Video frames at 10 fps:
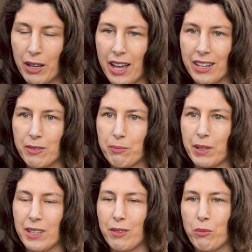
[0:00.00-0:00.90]

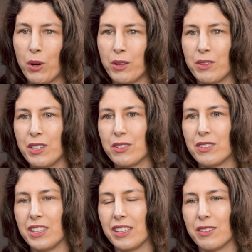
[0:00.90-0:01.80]
But what's
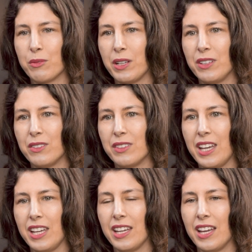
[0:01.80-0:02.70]
interesting is when you
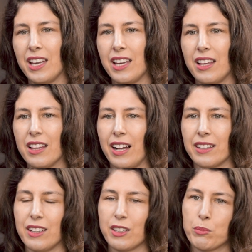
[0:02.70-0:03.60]
see
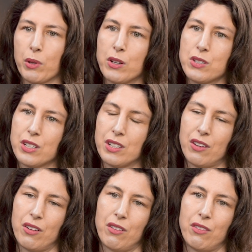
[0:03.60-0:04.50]
like the explosion
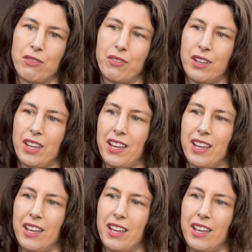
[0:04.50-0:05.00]
of